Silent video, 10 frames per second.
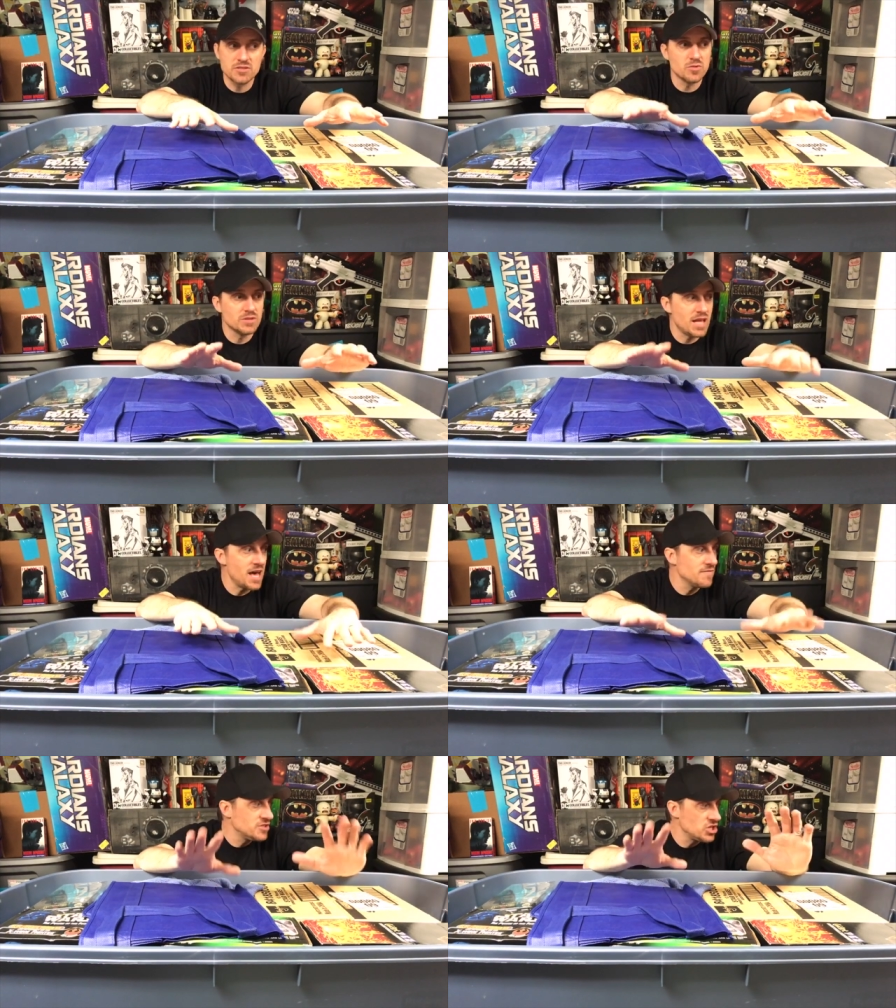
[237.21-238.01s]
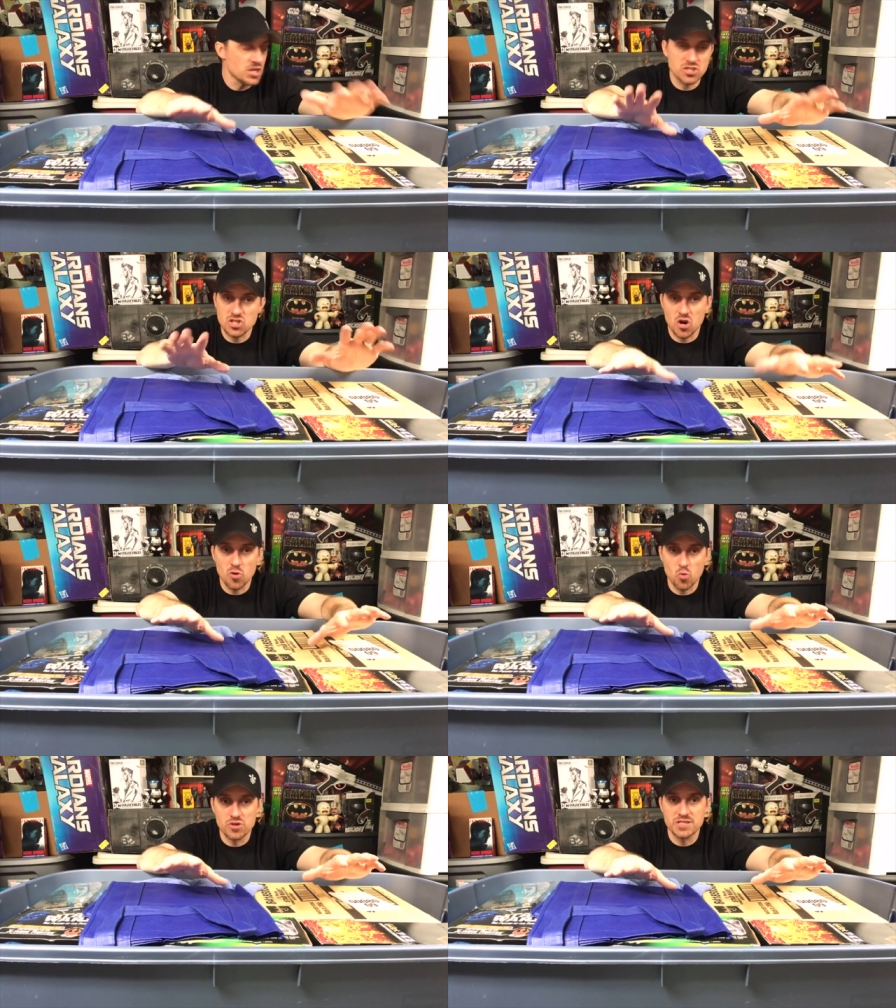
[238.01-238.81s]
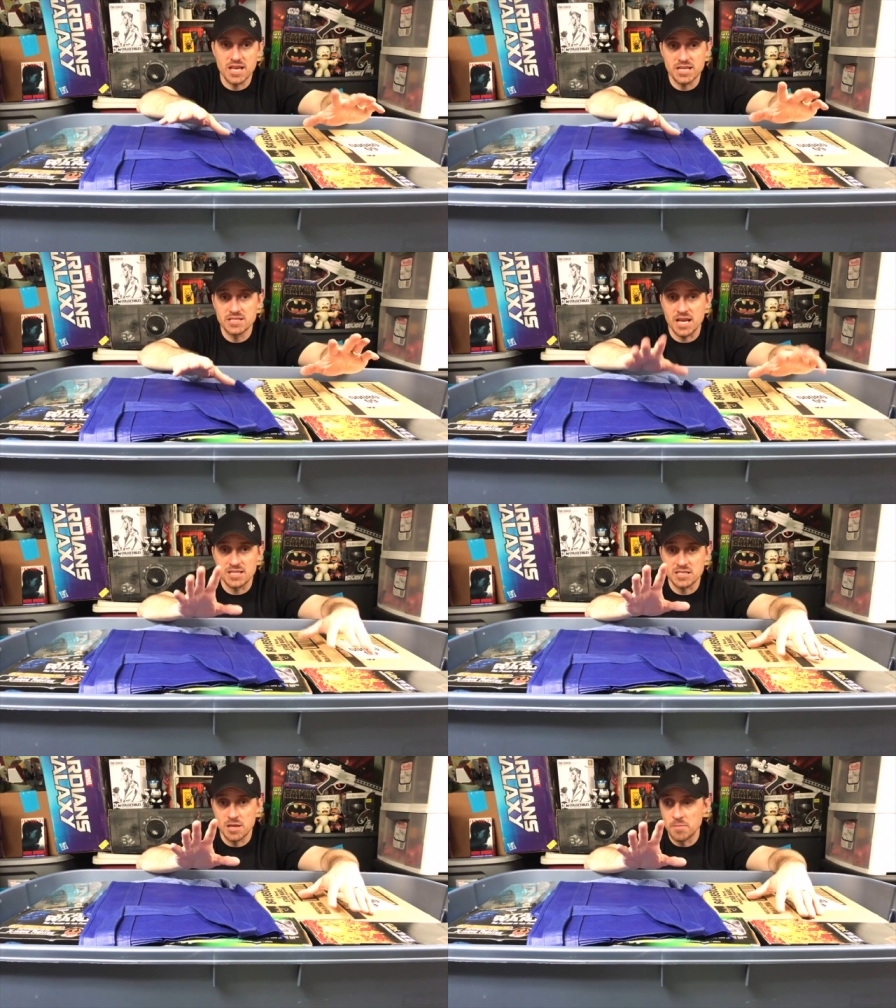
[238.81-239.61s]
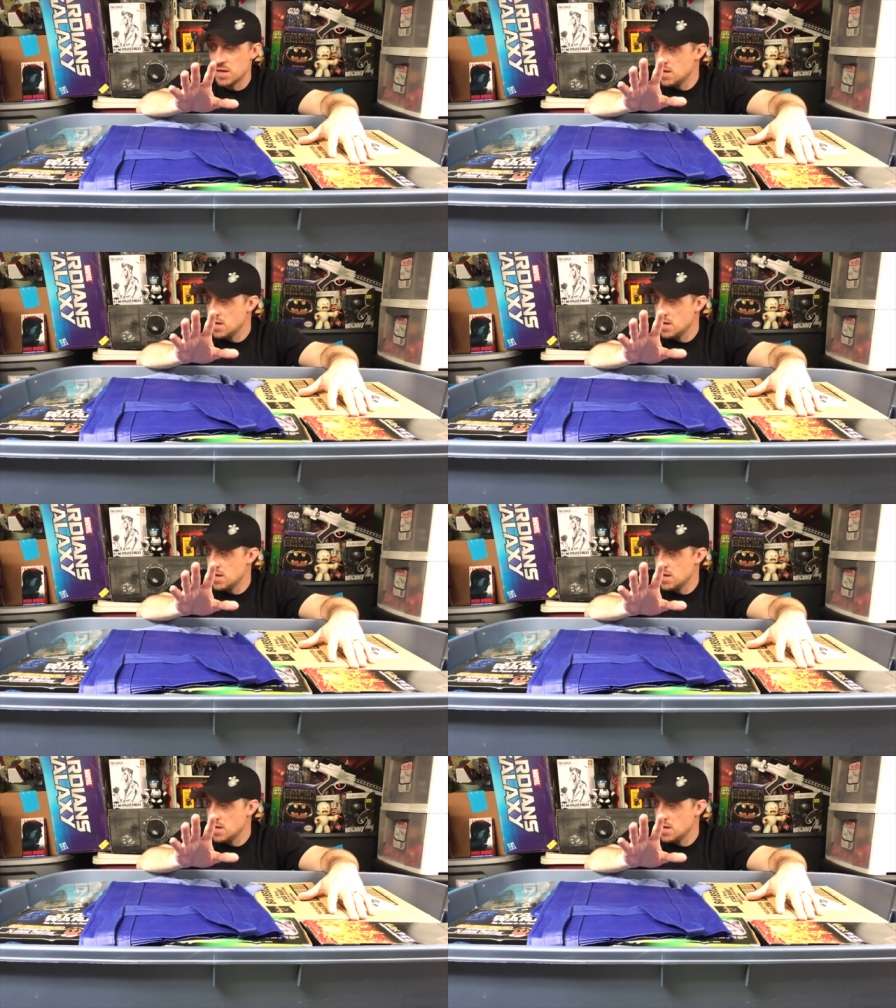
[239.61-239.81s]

to a lot of just Star Wars things and some